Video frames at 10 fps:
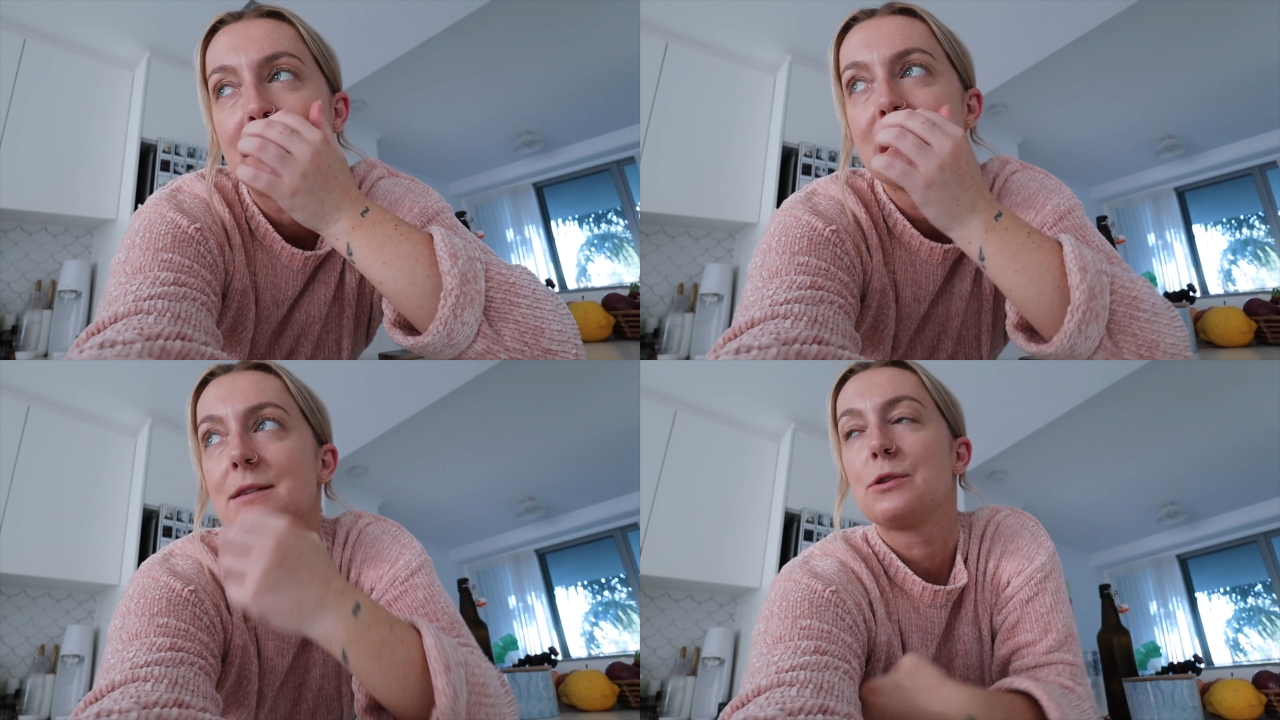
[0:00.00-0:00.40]

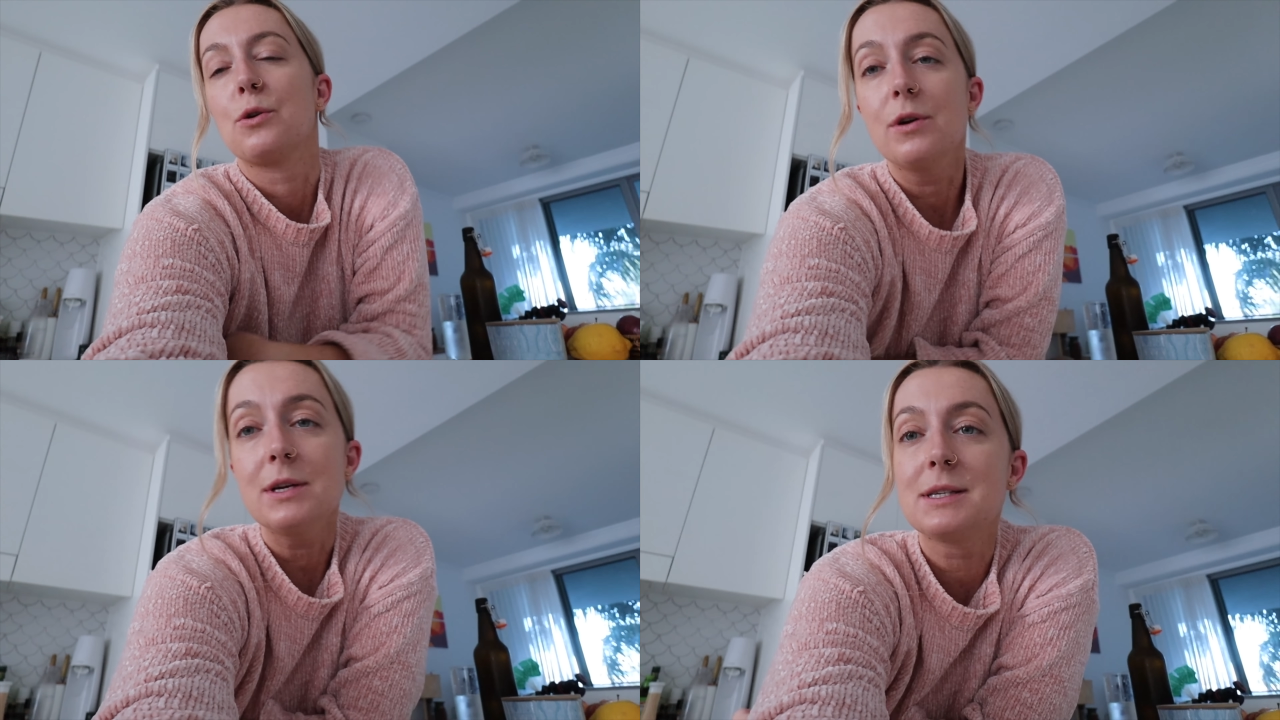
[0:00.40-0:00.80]

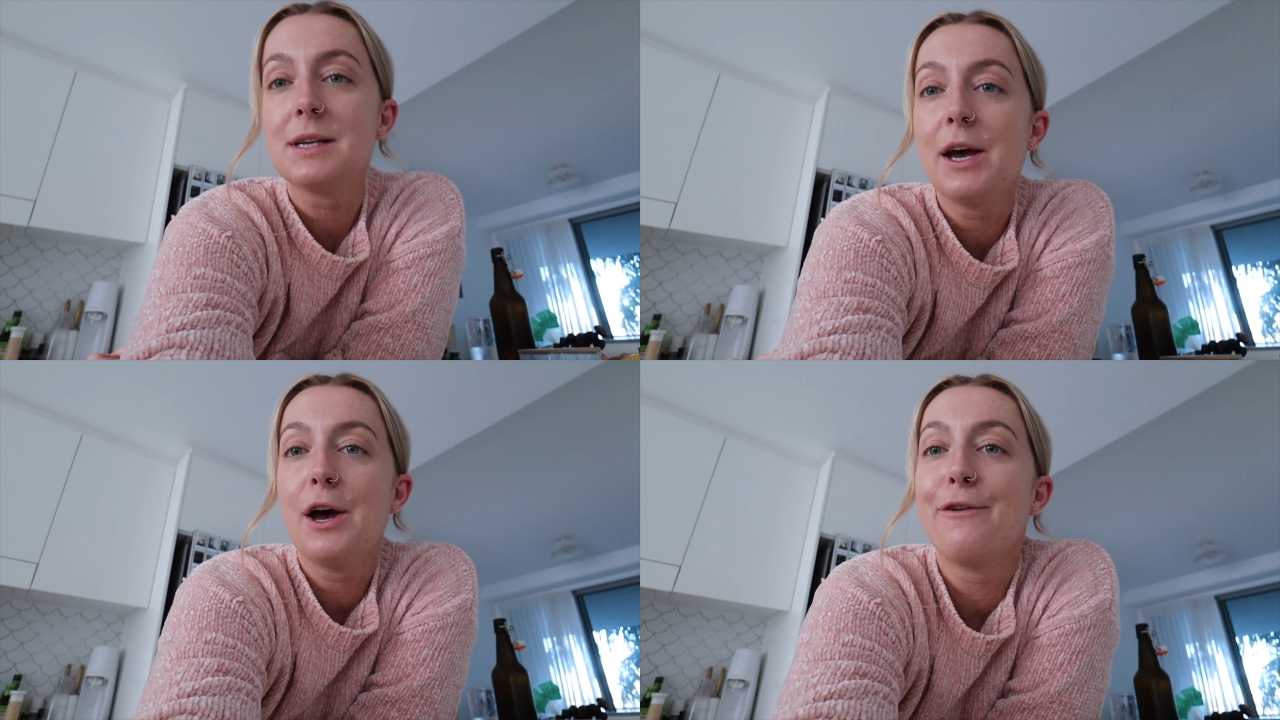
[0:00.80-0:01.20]
sauce
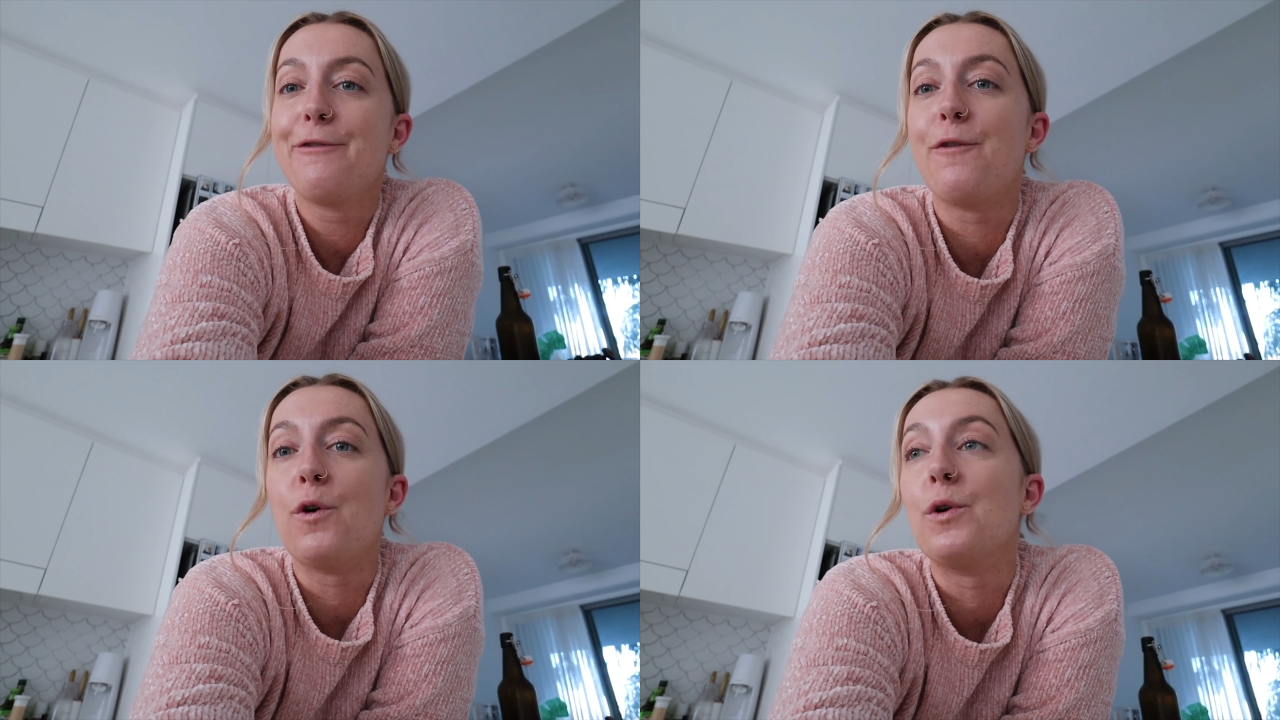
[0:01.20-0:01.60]

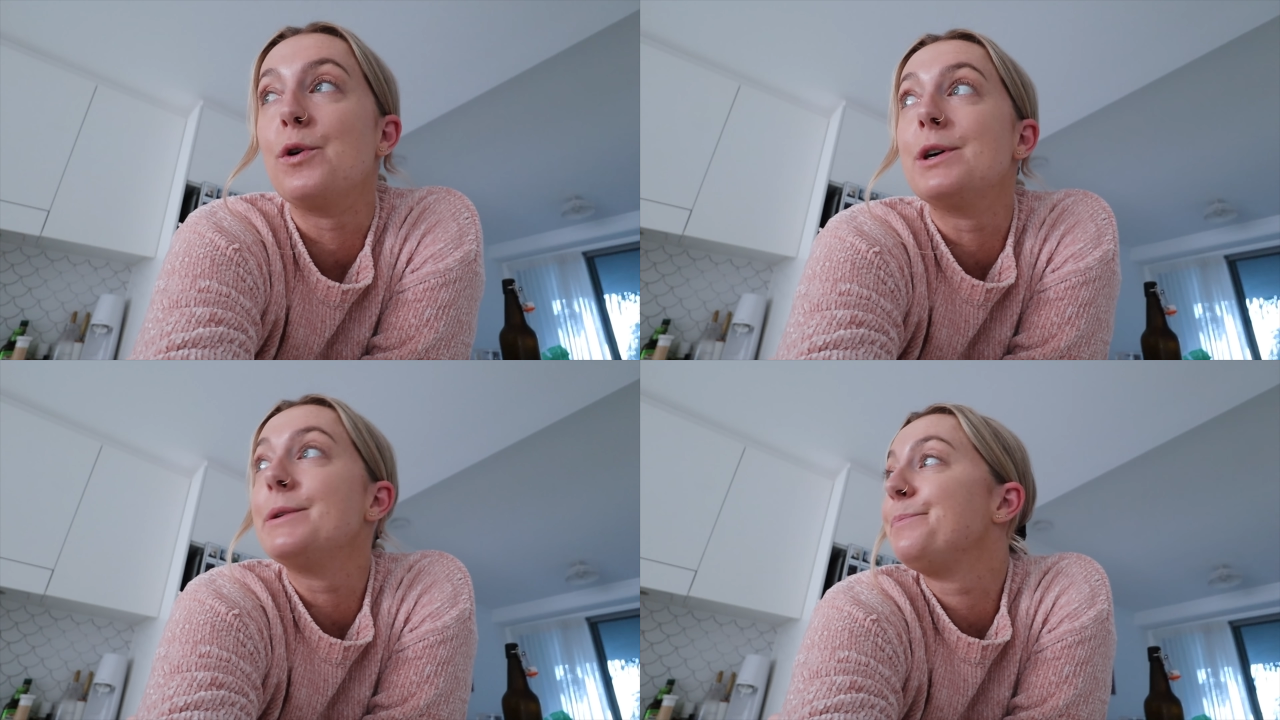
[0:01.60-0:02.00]

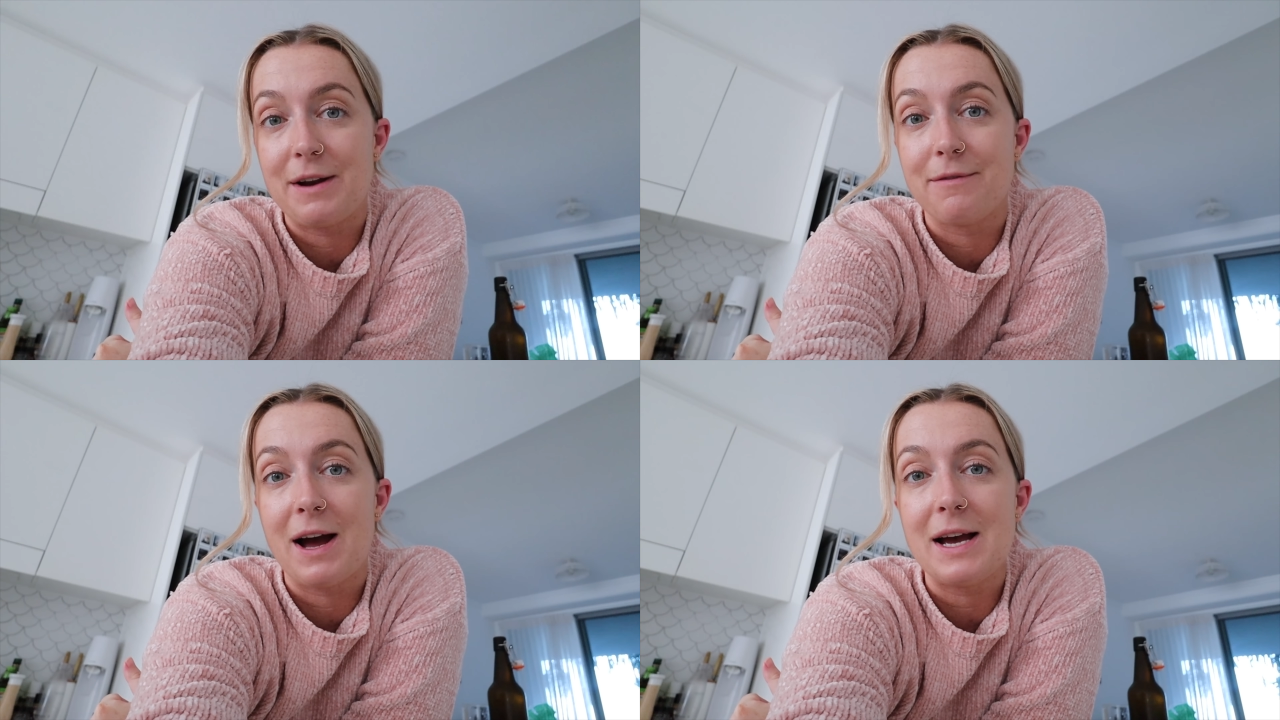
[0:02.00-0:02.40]
for the
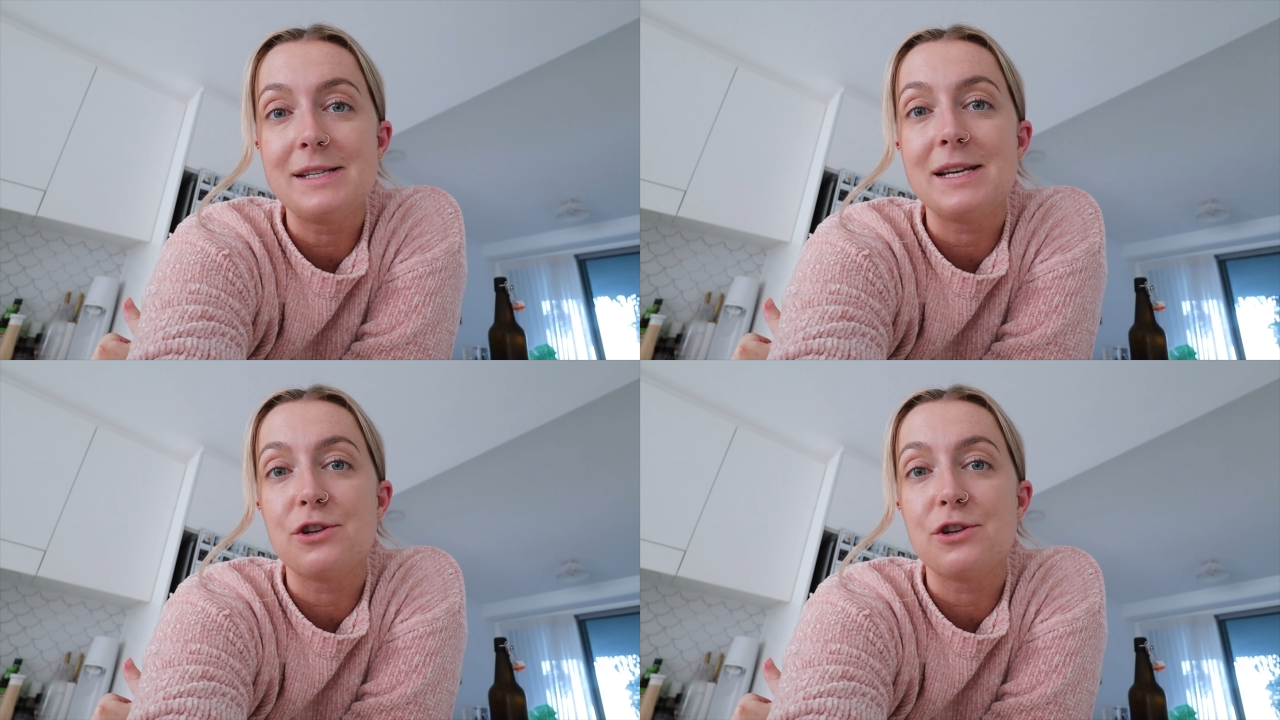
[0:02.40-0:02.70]
fried rice.